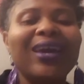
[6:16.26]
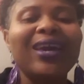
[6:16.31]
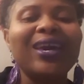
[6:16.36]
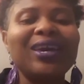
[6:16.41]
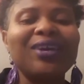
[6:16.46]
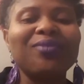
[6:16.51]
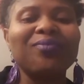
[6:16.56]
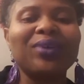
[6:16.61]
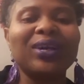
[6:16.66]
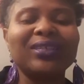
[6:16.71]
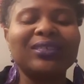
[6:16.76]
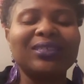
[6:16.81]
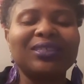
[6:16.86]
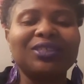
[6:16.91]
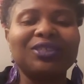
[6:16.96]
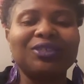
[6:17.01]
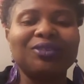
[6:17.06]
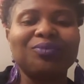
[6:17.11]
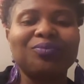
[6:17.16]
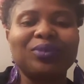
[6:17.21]
it
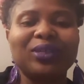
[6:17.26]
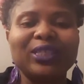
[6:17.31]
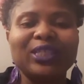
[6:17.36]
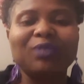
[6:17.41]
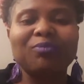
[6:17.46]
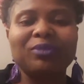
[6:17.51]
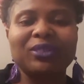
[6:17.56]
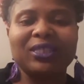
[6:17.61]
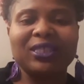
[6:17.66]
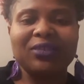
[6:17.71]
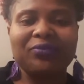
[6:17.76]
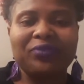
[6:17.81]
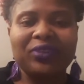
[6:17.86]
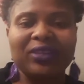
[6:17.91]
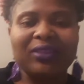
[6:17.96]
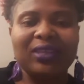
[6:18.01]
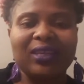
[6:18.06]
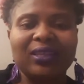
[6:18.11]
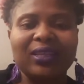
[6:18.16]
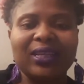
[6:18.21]
wasn't just one
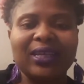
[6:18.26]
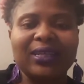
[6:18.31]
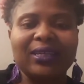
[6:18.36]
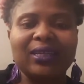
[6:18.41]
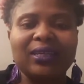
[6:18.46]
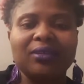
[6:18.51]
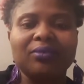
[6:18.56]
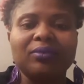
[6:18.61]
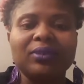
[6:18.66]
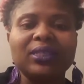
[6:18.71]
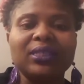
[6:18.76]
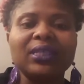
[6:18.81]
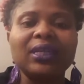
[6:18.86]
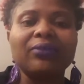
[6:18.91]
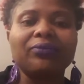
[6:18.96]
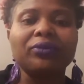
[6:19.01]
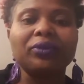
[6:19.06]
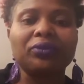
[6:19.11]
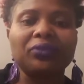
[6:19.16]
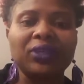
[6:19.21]
specific thing that I did. It was
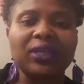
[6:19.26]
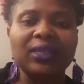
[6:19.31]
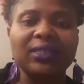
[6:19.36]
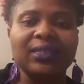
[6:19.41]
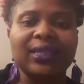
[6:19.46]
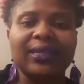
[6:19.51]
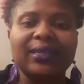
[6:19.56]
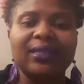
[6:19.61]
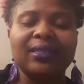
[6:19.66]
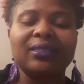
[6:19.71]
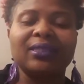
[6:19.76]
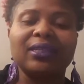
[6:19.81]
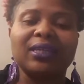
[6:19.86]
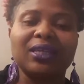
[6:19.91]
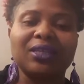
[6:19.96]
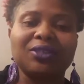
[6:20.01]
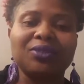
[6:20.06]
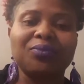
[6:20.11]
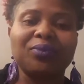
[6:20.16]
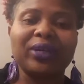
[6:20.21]
several things that I did to
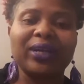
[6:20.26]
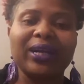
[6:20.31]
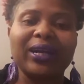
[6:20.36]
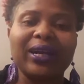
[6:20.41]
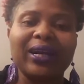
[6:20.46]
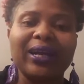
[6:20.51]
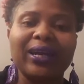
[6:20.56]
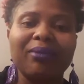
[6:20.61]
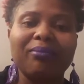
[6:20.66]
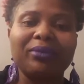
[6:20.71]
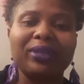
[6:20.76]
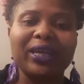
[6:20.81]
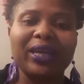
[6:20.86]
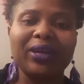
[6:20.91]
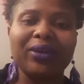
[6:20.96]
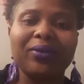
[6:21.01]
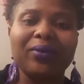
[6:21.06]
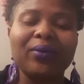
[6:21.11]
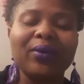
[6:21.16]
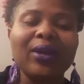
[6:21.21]
get to where I am
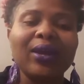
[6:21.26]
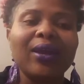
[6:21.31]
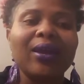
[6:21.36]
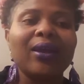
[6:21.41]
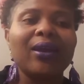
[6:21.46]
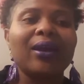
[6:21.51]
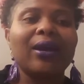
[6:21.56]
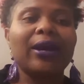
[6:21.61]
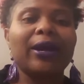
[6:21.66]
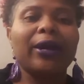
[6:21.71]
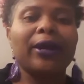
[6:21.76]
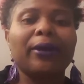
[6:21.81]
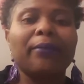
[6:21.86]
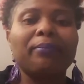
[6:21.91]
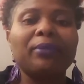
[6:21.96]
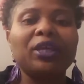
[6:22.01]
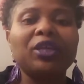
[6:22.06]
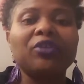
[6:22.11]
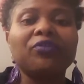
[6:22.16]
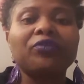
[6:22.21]
now.
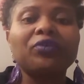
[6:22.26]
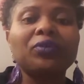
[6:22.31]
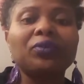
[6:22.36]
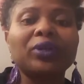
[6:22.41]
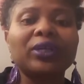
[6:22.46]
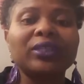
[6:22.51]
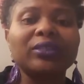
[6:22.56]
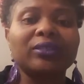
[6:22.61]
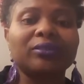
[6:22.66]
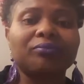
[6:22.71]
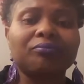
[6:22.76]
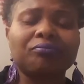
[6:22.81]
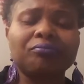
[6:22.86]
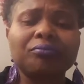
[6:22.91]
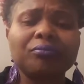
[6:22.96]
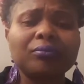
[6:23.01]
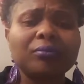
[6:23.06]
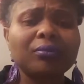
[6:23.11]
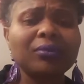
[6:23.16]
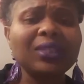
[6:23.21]
And of course,
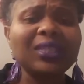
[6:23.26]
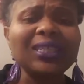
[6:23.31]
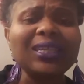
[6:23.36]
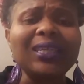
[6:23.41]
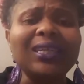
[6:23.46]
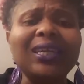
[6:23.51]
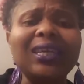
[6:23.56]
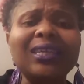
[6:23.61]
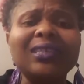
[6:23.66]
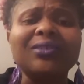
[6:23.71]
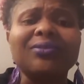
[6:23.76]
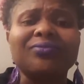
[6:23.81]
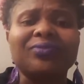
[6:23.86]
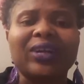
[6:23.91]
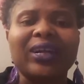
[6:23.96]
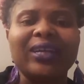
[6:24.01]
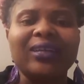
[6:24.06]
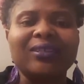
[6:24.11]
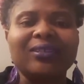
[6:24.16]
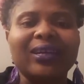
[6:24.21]
eating
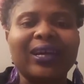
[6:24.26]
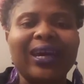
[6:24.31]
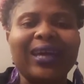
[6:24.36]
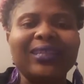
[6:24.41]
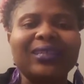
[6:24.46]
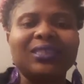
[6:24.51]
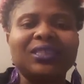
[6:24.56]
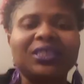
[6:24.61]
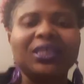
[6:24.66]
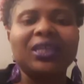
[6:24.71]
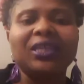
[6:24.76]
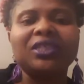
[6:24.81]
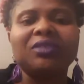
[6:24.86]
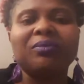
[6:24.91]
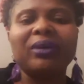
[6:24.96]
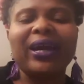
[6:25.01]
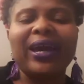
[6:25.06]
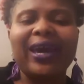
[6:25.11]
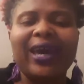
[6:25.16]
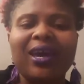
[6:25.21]
right. I had to change
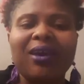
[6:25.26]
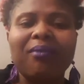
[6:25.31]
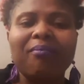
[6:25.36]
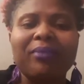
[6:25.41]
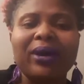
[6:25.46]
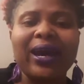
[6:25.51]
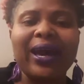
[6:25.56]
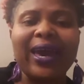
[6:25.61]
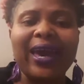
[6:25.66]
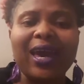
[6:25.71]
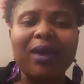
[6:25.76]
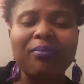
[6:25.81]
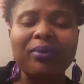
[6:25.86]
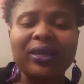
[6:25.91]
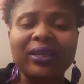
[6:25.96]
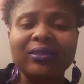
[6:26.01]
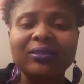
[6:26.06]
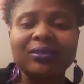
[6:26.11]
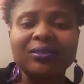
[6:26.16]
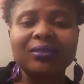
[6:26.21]
my
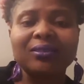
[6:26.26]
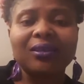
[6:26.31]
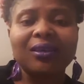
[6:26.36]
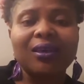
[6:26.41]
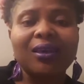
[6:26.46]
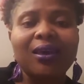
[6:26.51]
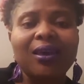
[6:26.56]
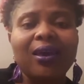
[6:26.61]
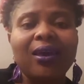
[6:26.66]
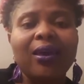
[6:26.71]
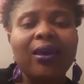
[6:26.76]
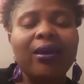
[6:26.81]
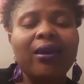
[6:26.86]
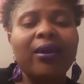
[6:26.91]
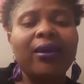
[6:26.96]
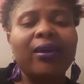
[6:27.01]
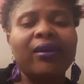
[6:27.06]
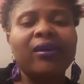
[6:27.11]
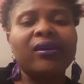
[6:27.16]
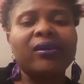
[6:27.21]
habits
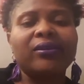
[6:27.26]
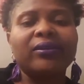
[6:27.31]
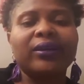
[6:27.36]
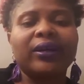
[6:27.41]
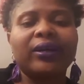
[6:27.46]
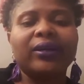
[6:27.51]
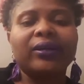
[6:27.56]
and